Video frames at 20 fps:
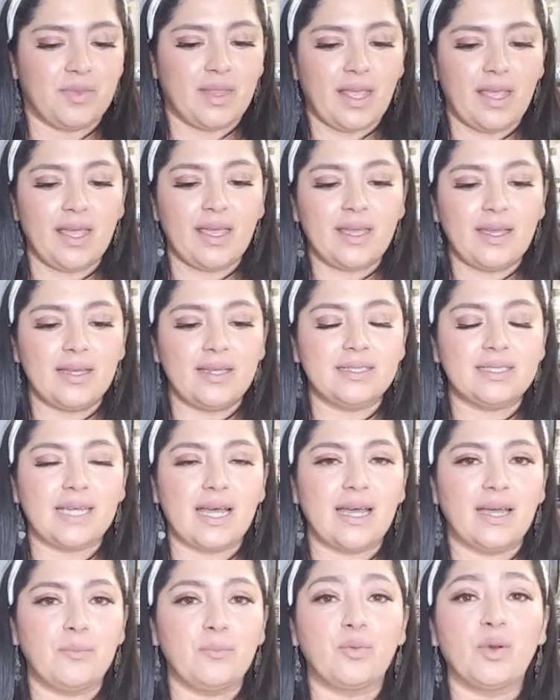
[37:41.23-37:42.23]
And
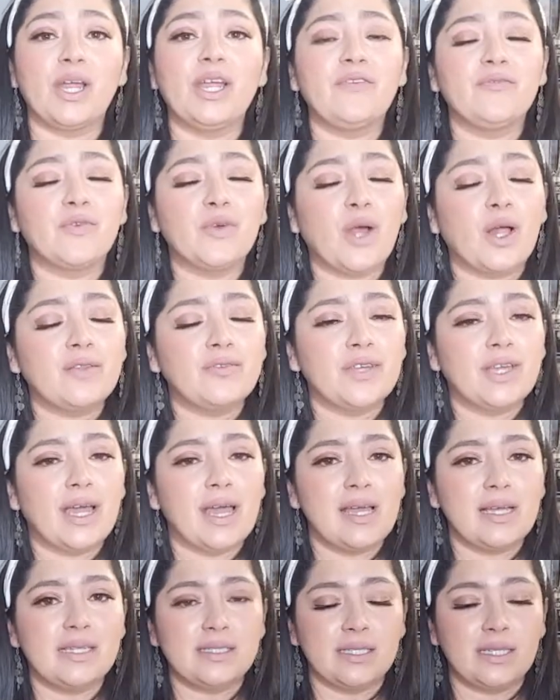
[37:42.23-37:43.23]
I'm praying for all of you
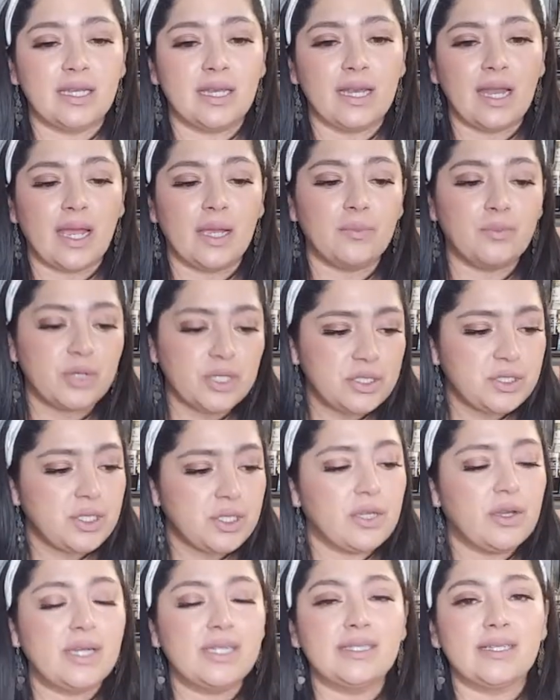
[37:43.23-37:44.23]
guys, and I appreciate
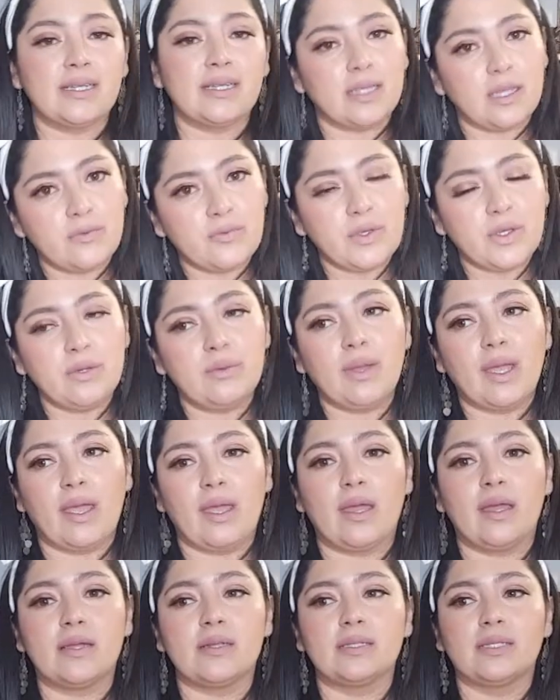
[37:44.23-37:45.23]
you guys, and I love you,
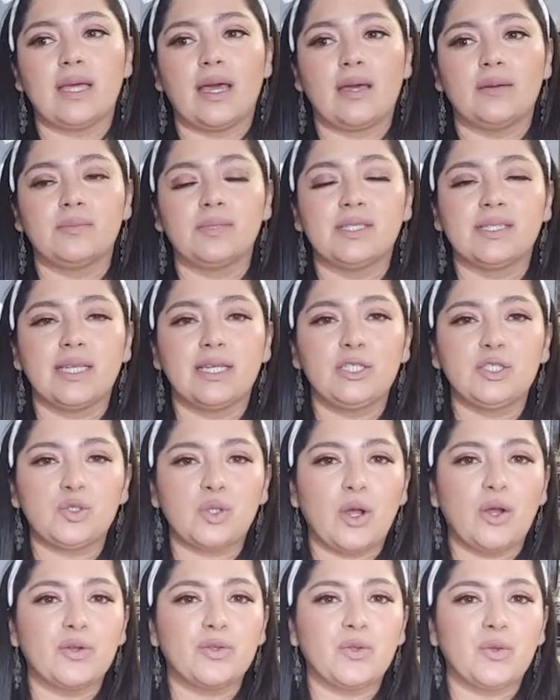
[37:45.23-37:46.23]
and stay
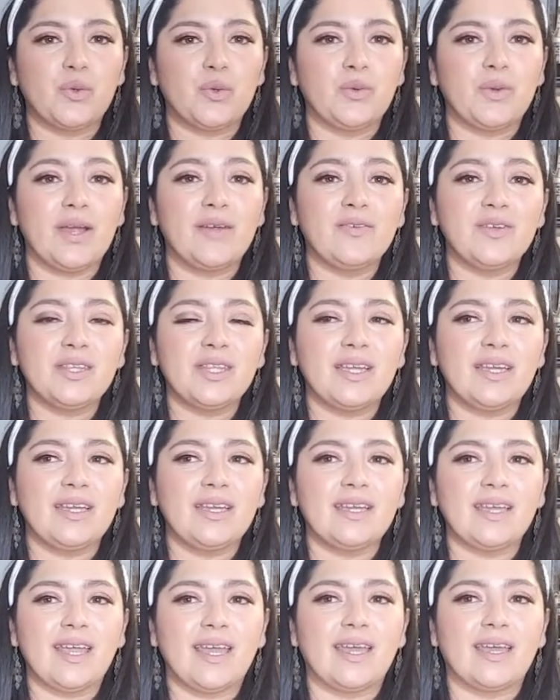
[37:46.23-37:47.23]
strong through
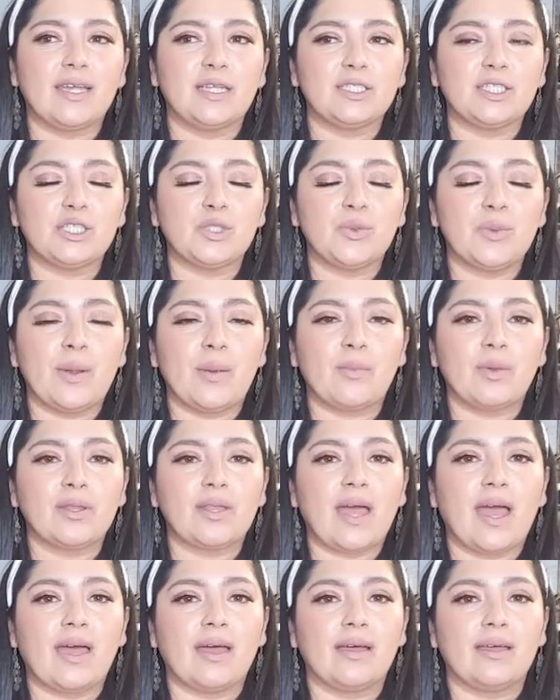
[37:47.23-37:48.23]
everything, and just remember
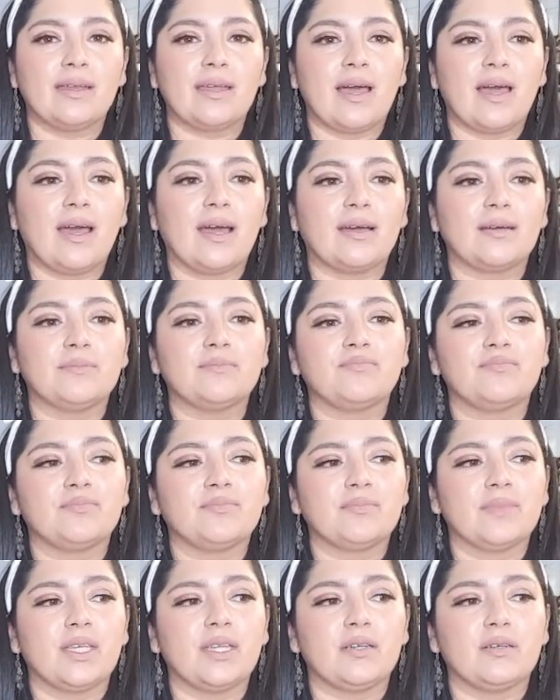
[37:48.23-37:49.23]
that,
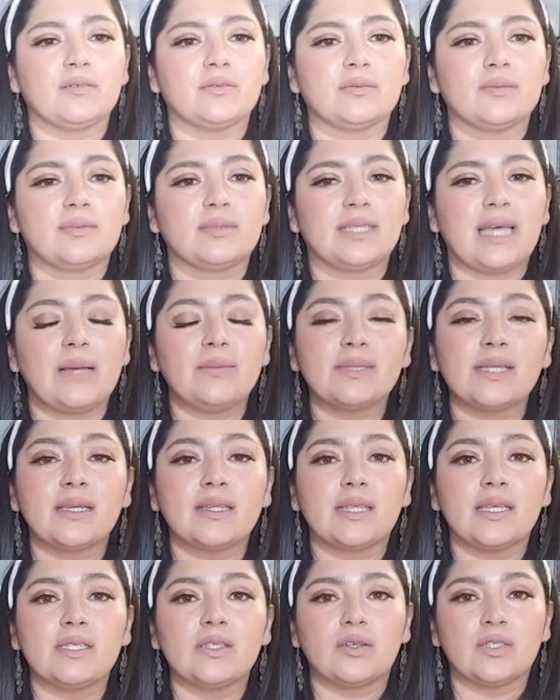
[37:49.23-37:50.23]
you know, times
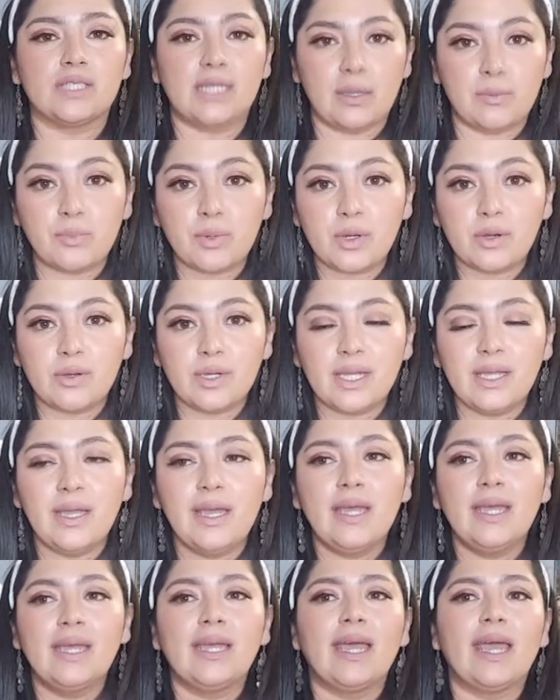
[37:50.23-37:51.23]
like this are temporary,
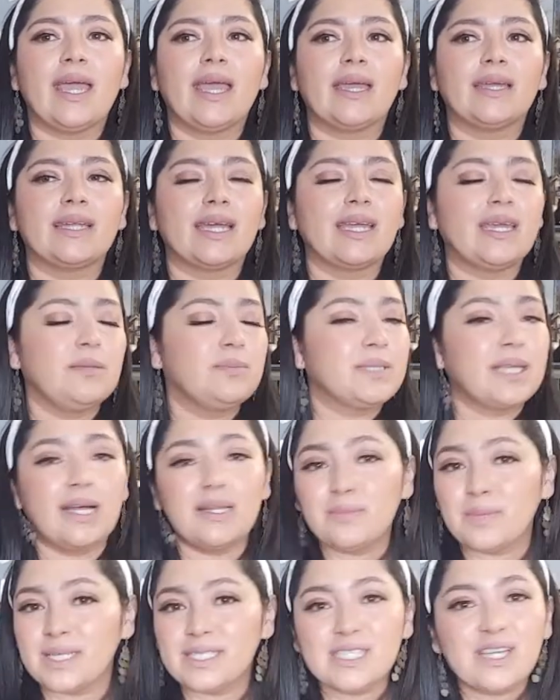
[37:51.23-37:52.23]
and I keep
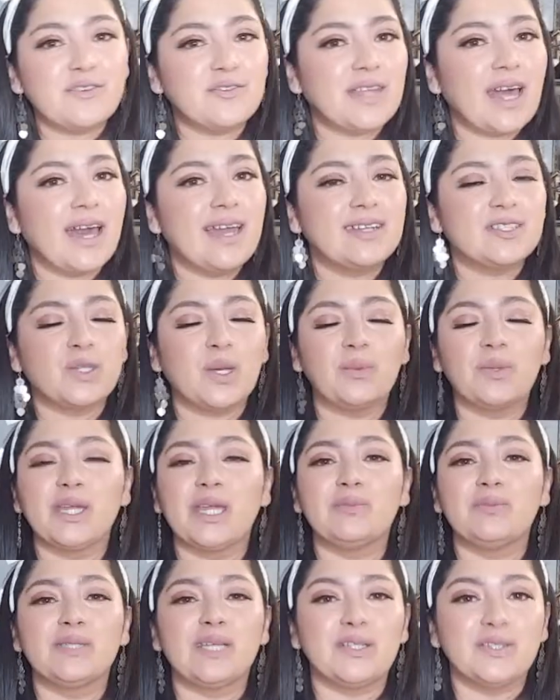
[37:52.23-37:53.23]
telling myself that, and so I'm going to
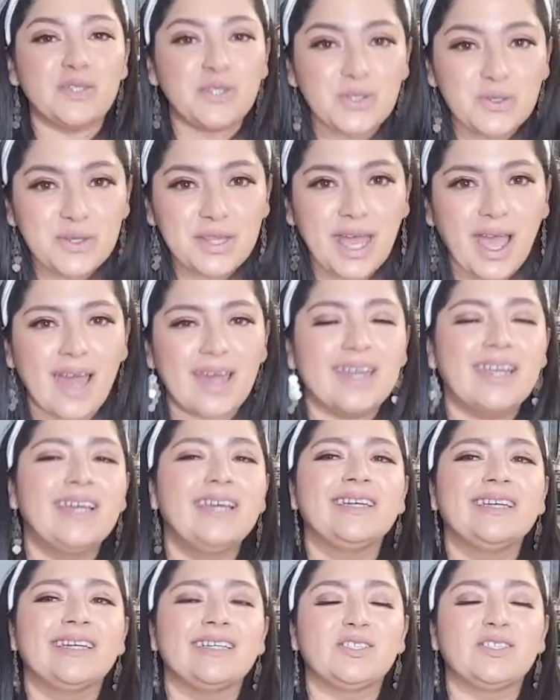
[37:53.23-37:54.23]
keep telling you that.
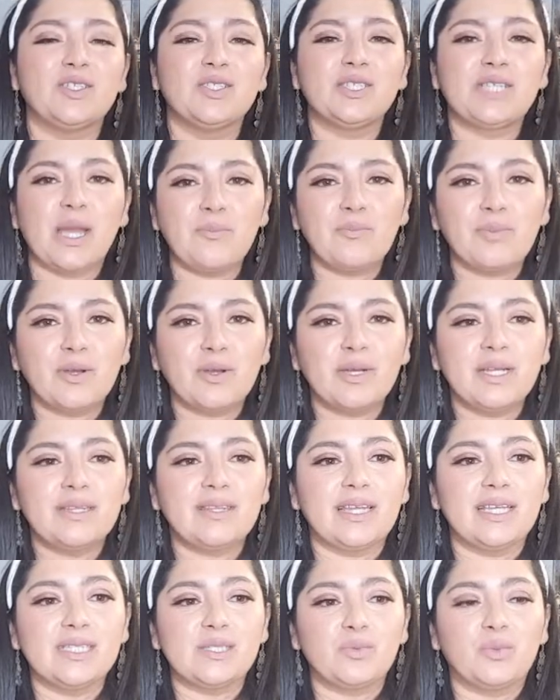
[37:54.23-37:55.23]
It's just temporary.
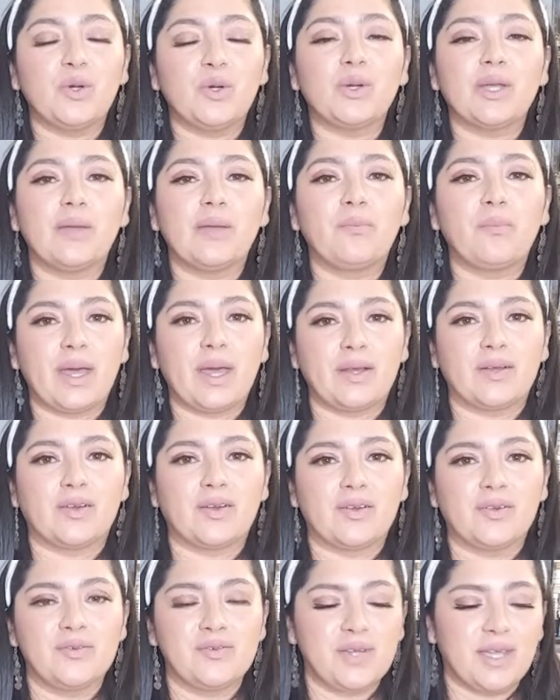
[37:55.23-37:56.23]
Things will get
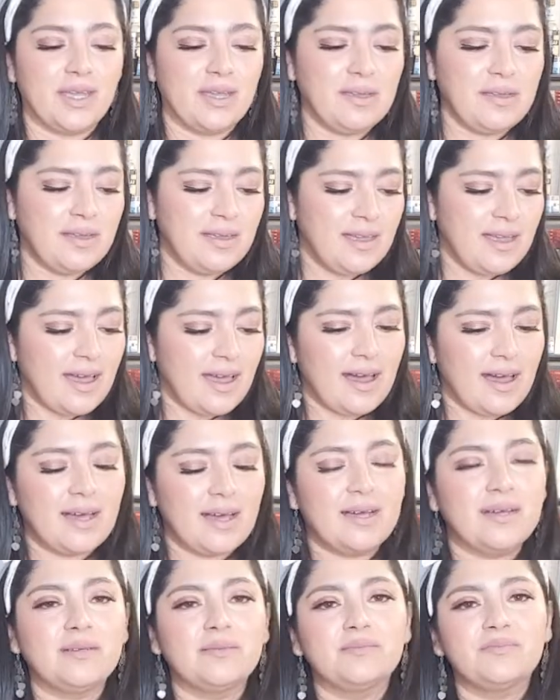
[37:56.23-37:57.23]
better, okay?
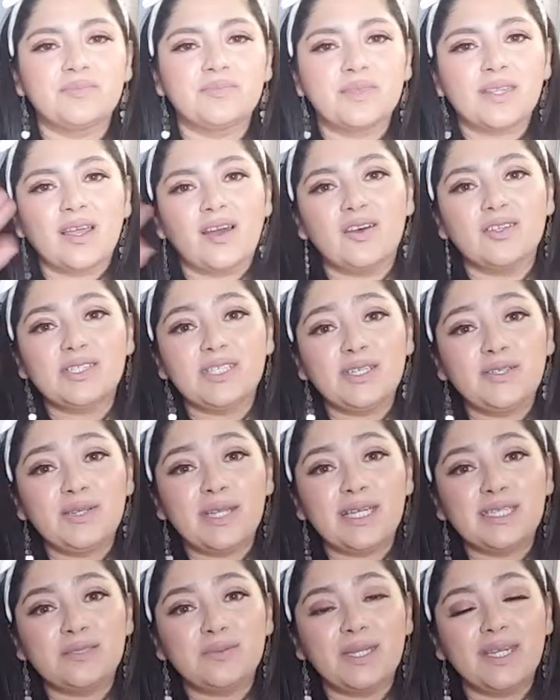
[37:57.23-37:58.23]
I'll see you
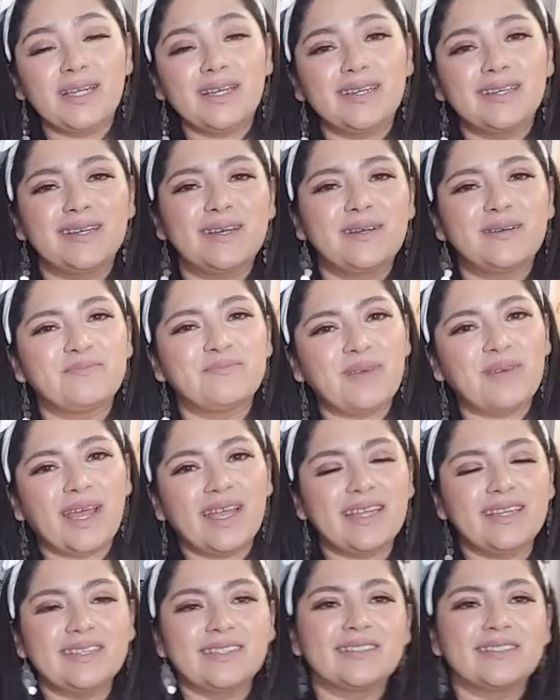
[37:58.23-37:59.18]
next week. Bye.